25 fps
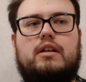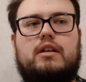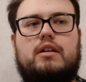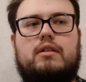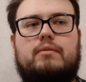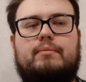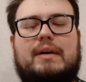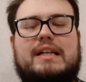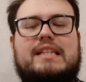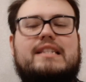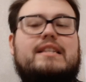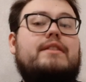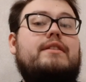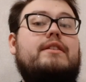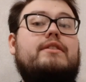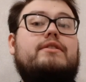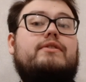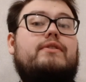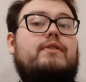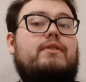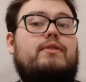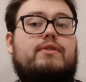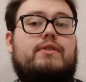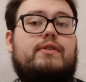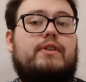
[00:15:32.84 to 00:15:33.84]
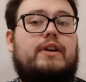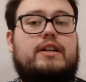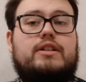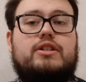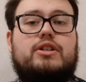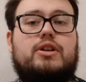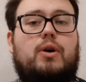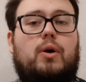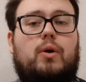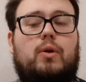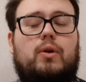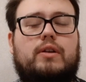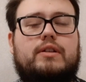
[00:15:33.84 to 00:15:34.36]
the
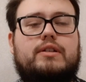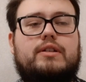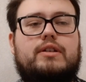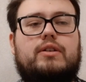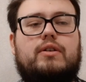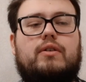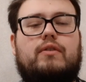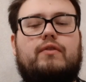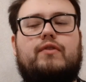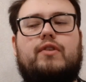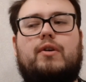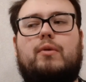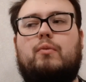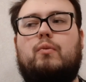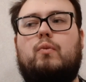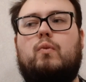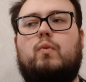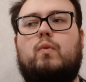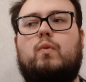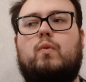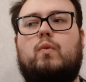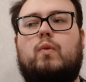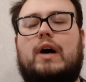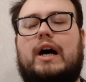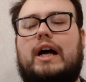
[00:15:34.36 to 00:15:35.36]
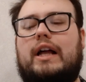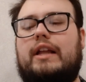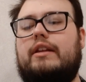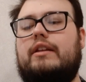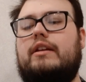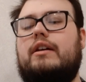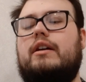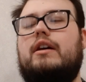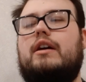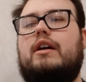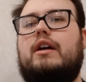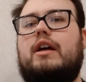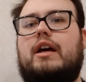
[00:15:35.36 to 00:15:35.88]
threshold, from one
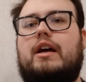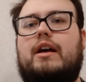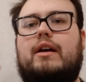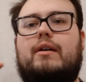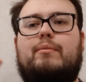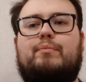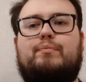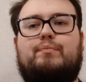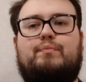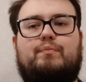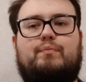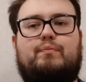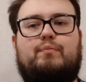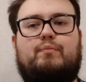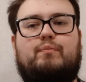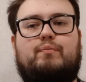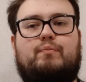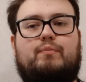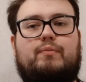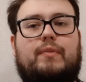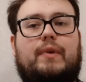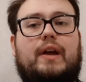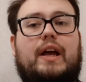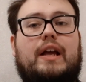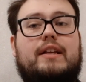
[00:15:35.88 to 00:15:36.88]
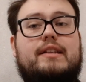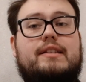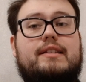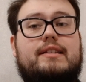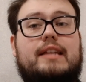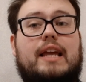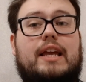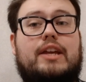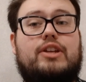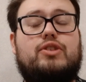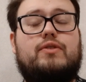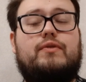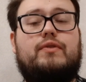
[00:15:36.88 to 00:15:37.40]

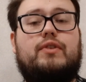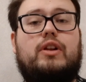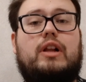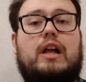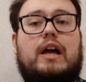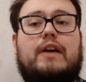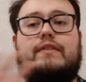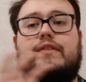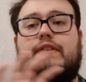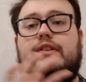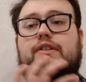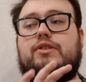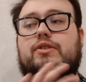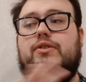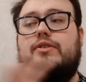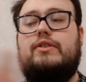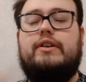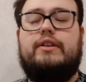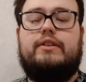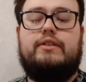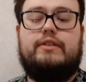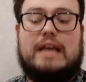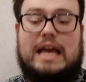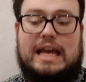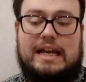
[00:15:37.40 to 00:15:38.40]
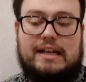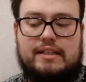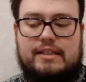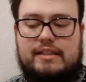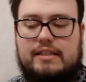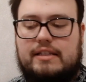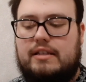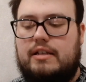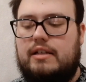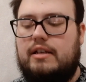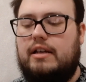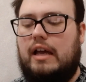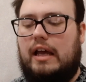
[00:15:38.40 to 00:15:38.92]
stage of your life into the
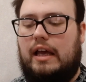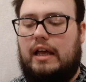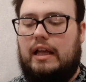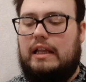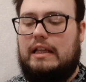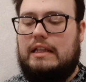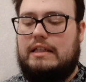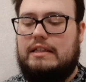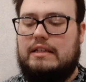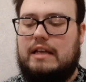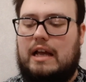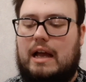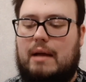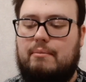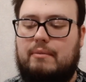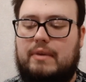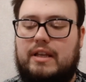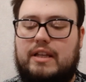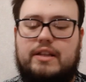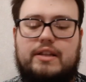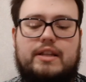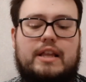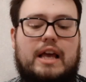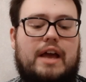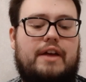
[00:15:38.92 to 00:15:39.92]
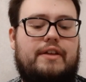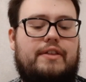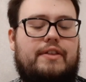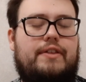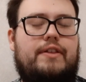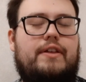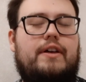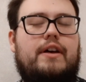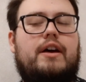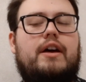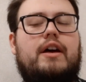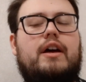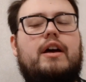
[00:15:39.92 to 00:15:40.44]
next. And I mean, death,
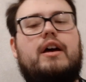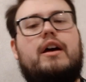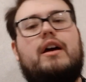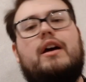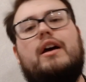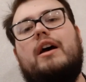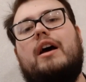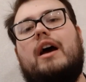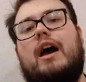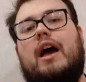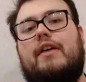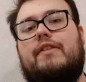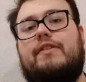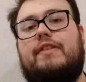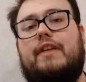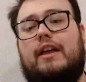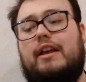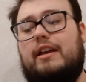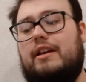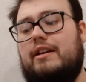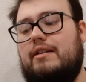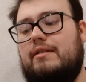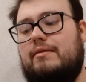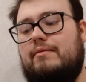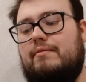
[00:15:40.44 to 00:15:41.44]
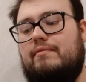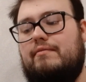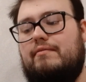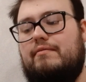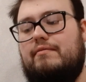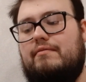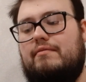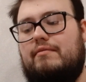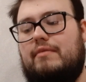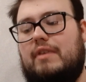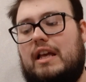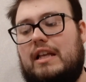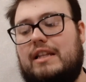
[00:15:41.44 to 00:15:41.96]
I think
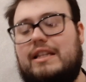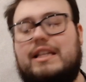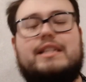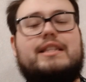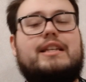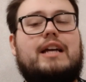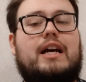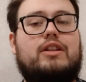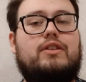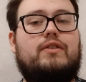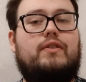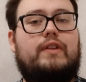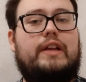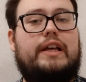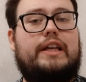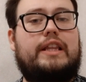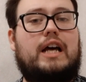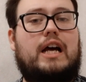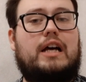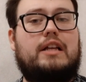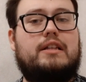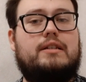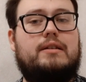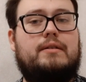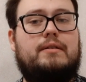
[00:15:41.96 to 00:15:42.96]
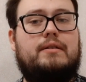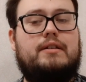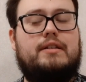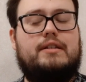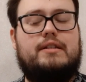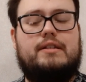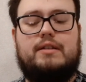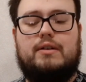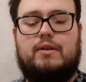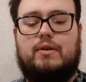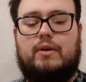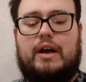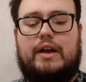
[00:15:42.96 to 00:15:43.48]
it is kind of like that.
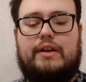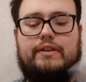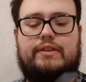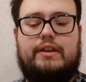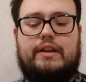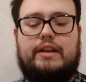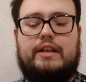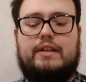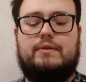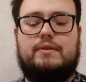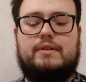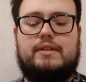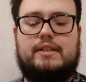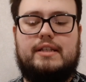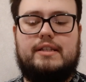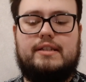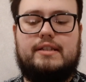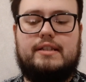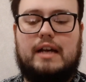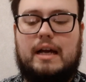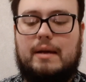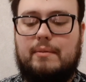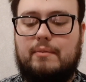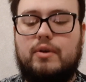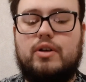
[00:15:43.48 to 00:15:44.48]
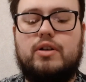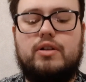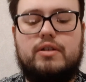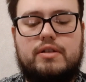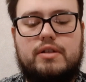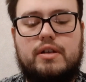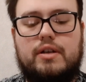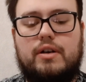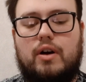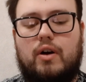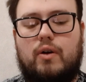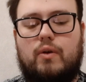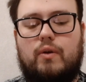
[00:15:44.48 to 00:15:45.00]
So I think it was his time to
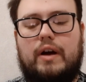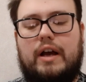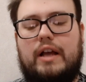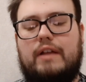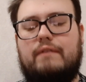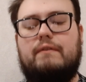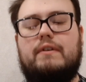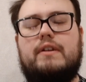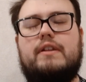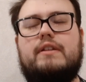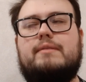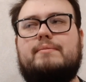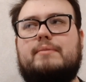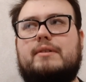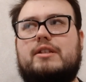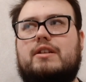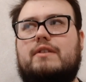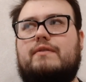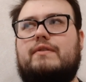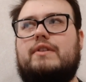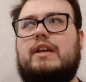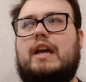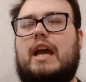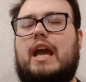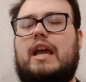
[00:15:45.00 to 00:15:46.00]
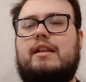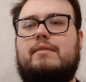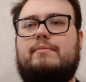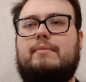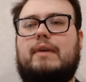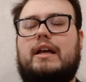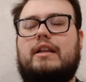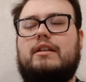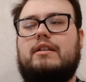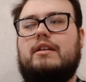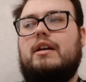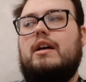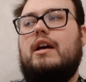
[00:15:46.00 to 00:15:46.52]
go, and especially with the
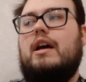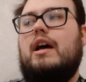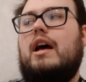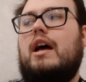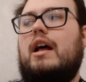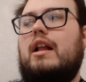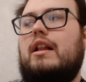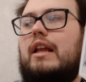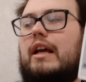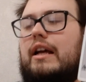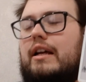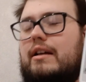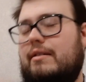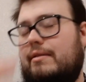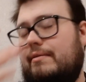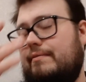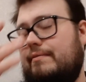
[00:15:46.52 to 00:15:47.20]
hangman, like